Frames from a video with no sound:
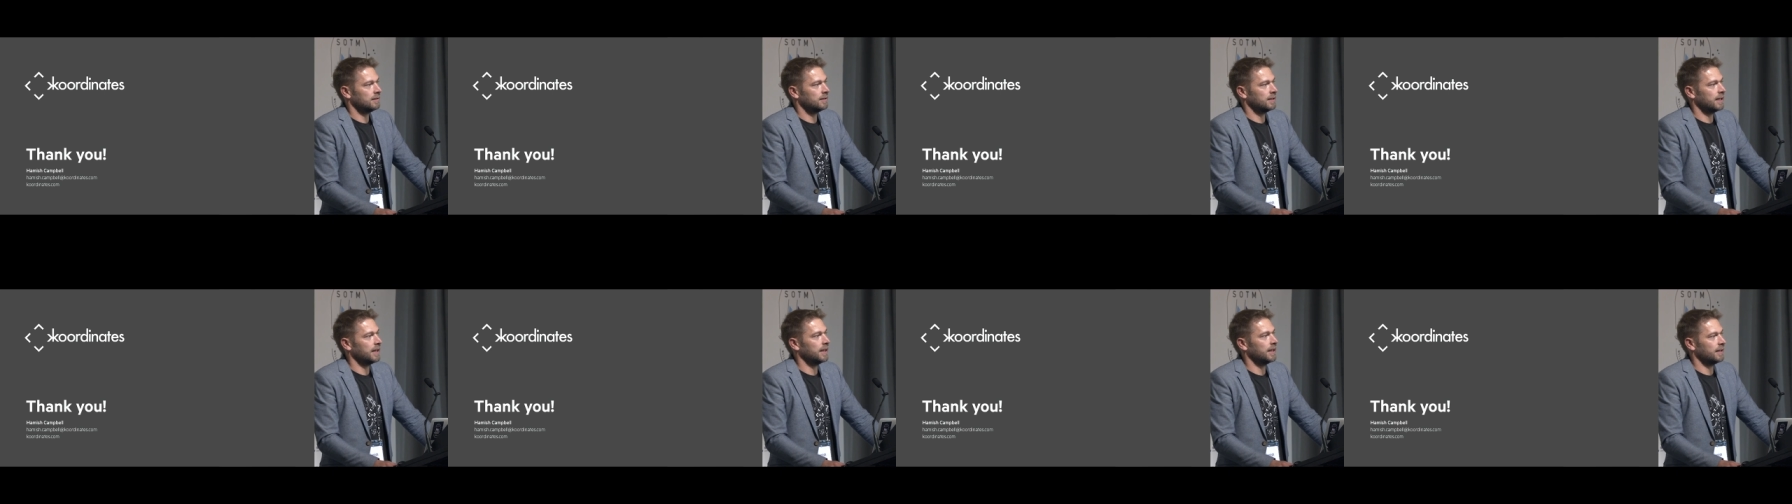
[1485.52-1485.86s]

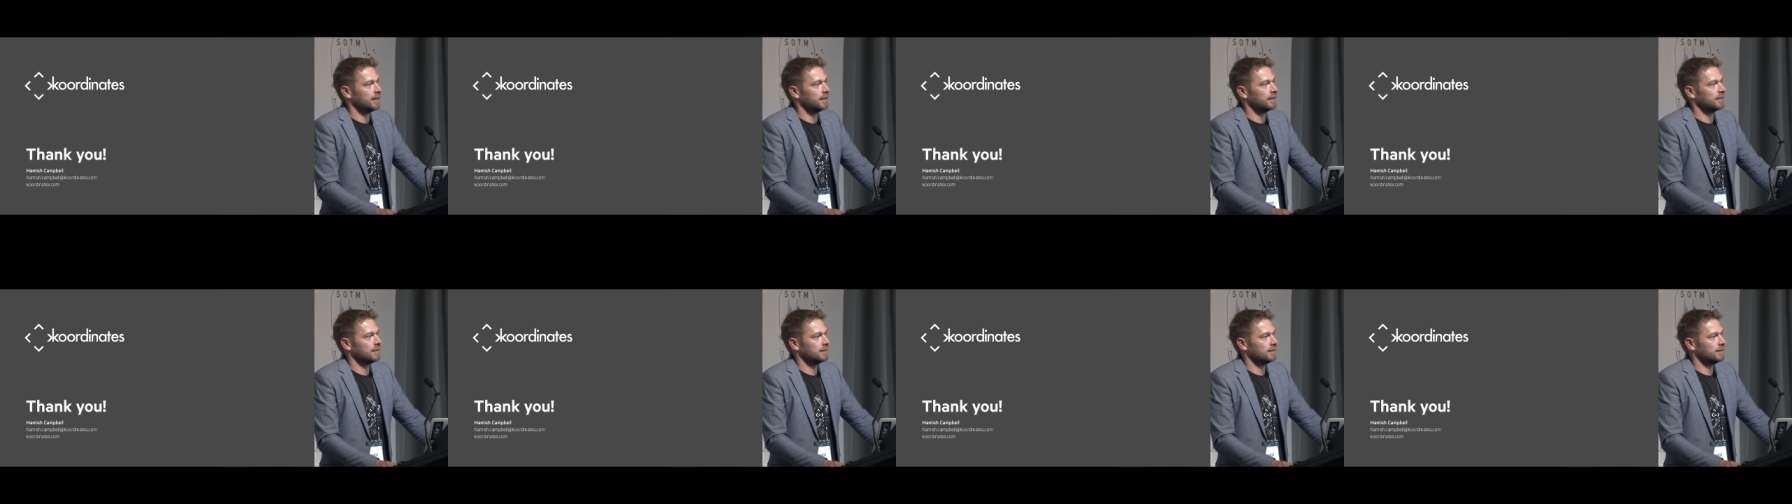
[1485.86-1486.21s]
really yeah,
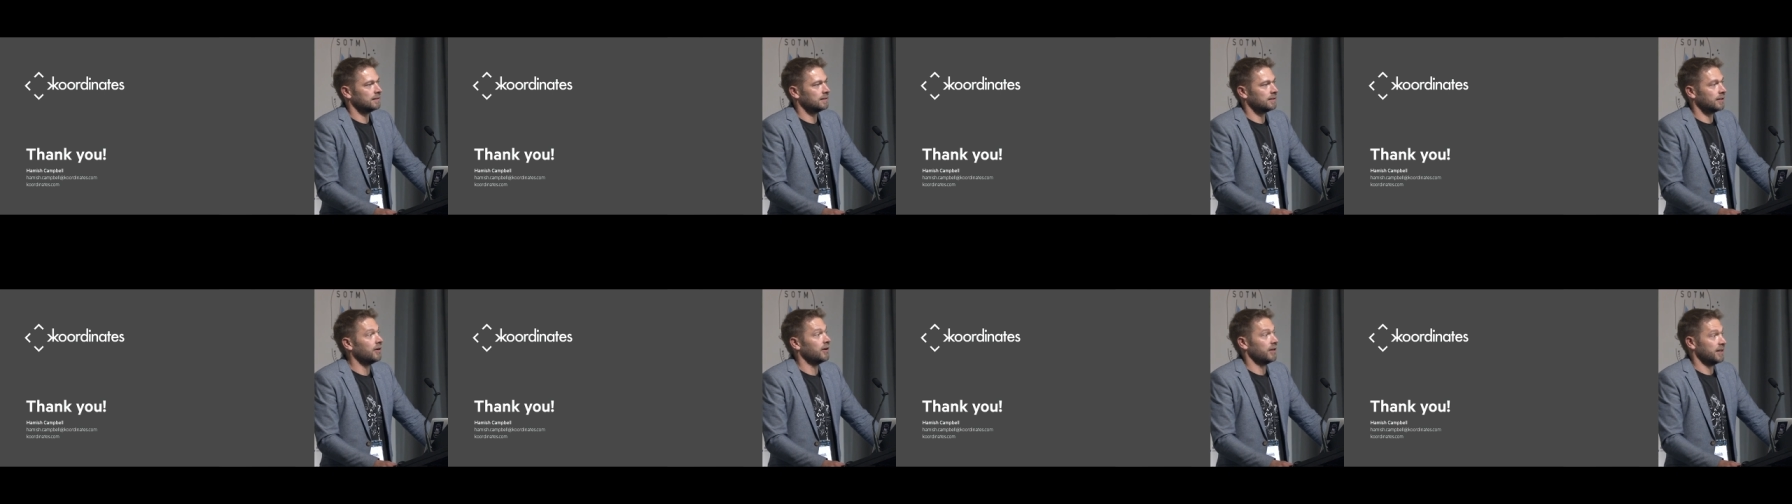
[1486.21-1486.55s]
yeah.
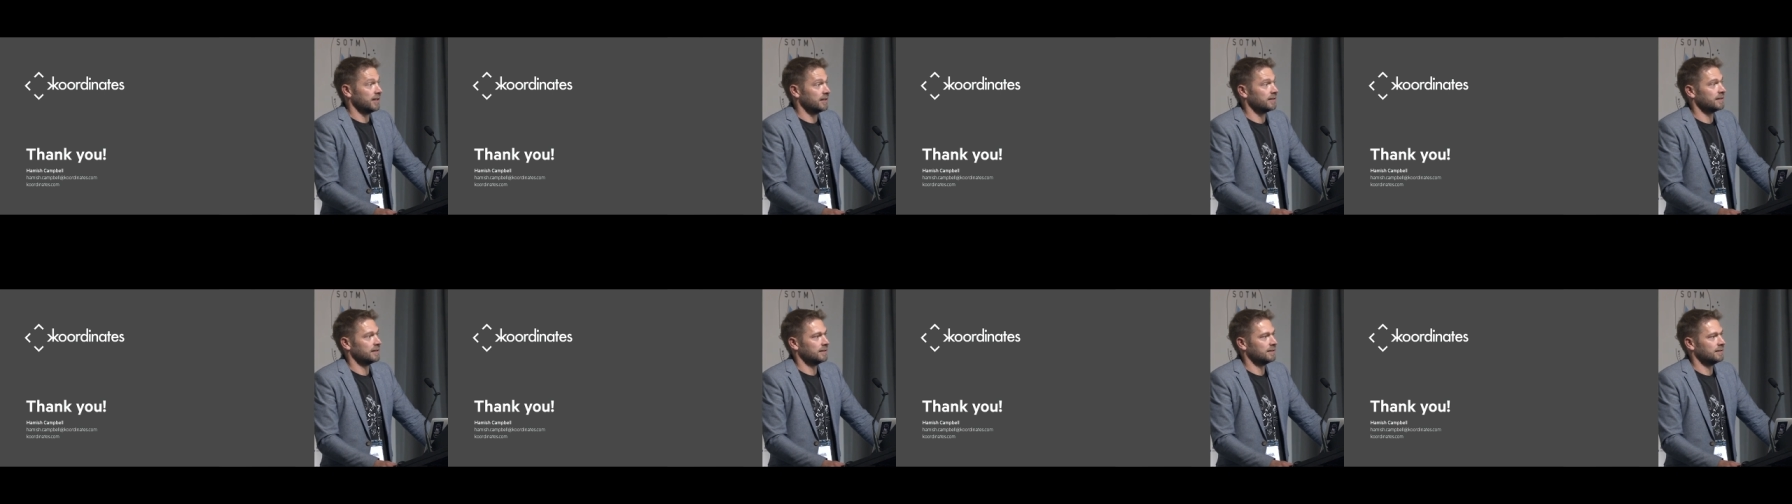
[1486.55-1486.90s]
No, it
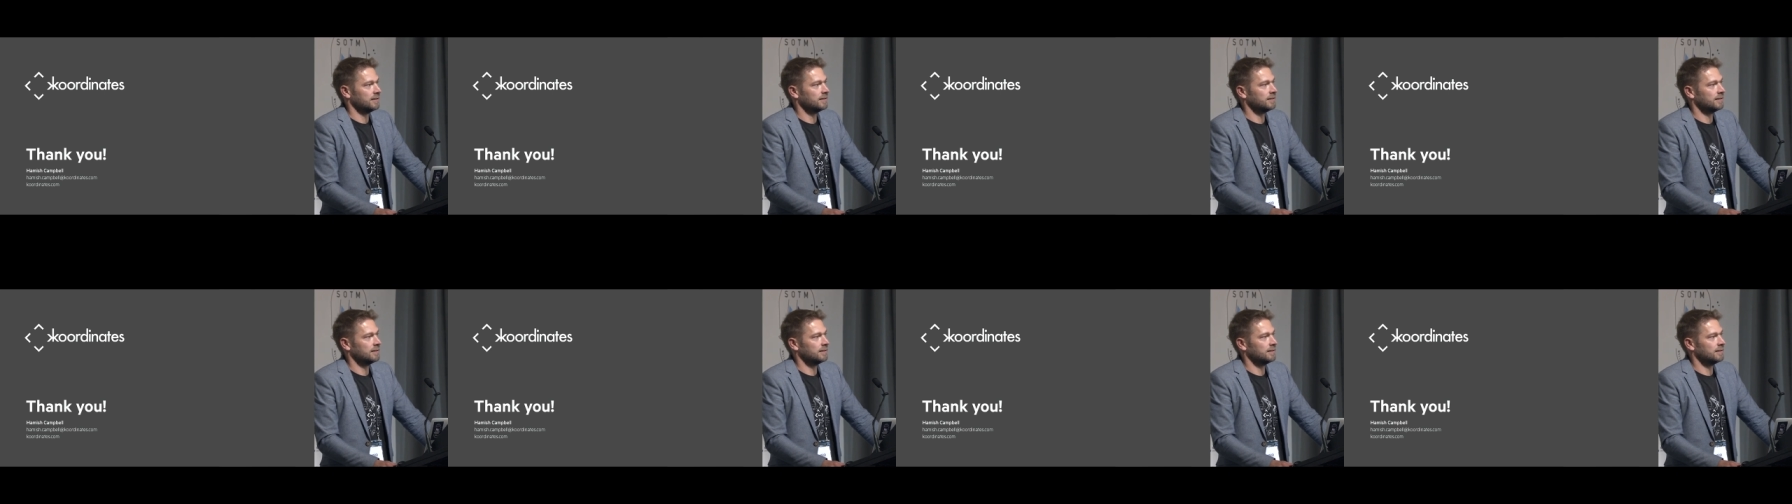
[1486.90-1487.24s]
is.
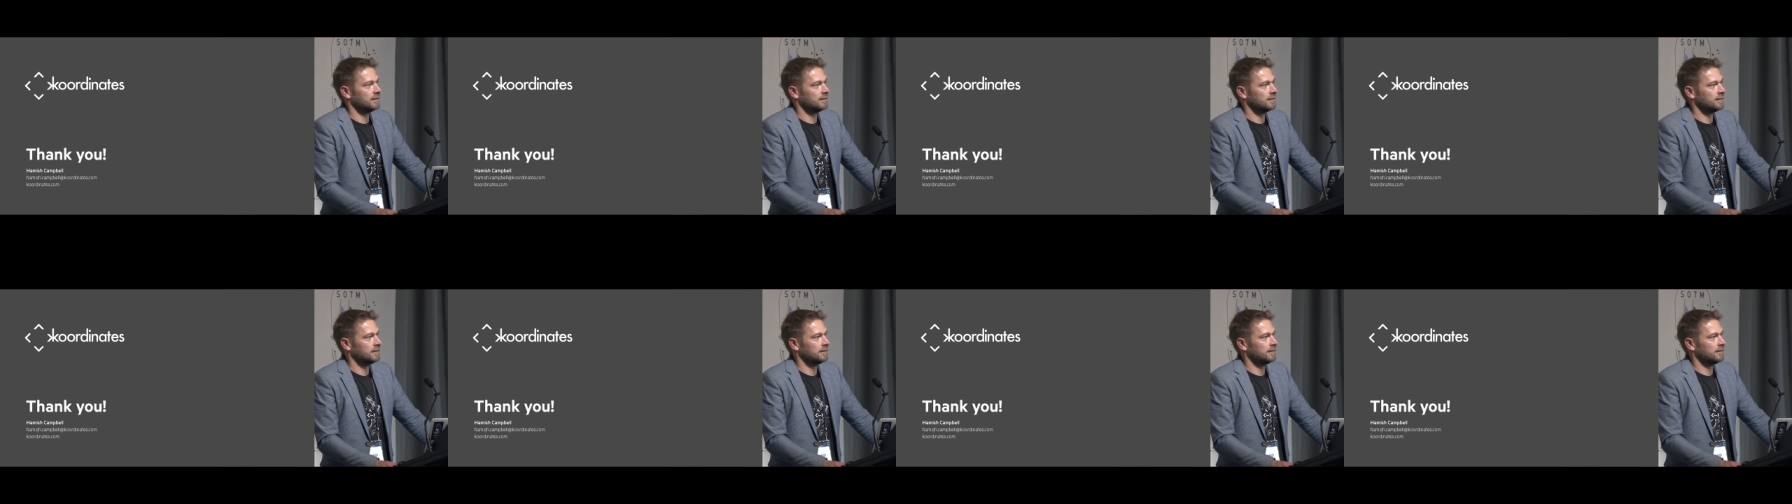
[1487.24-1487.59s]

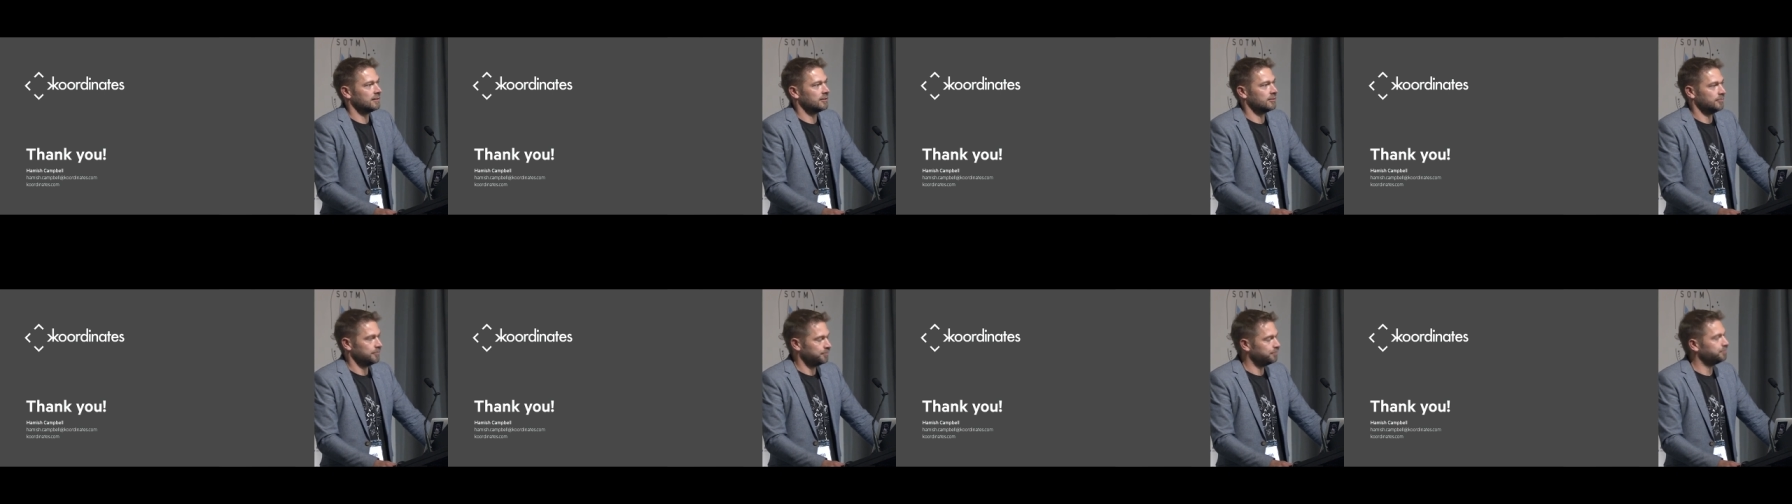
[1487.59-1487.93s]

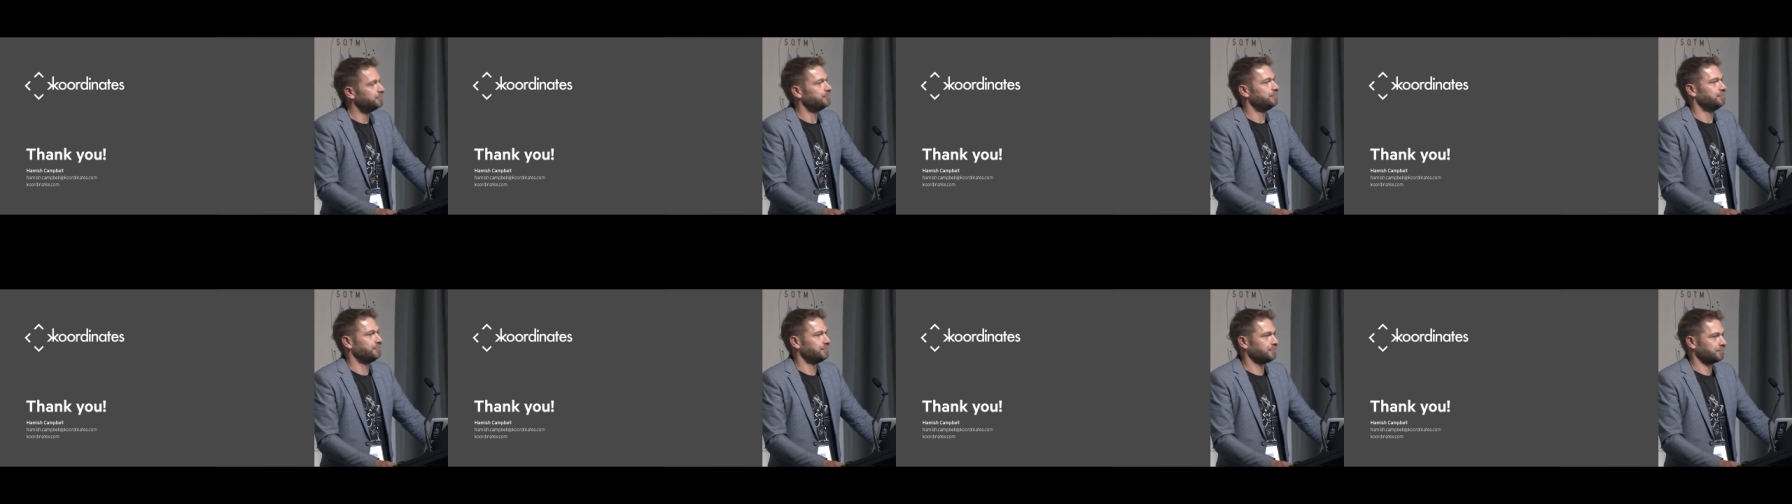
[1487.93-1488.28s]

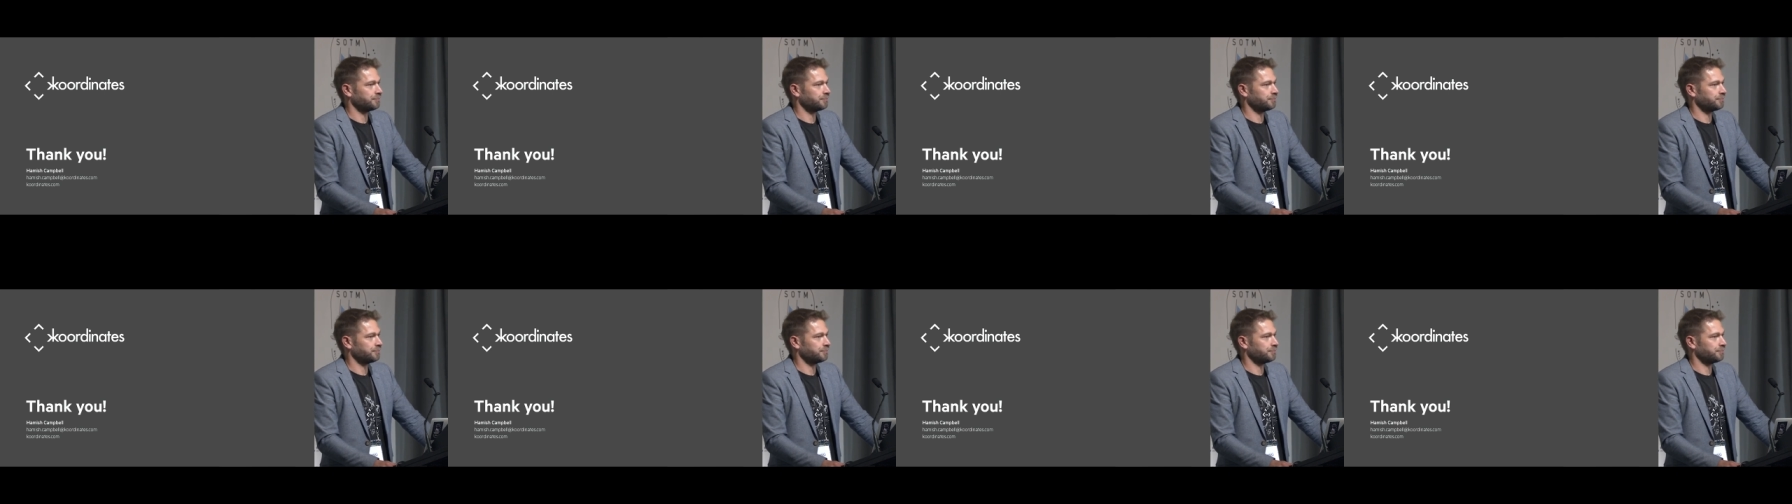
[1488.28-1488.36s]
Hmm.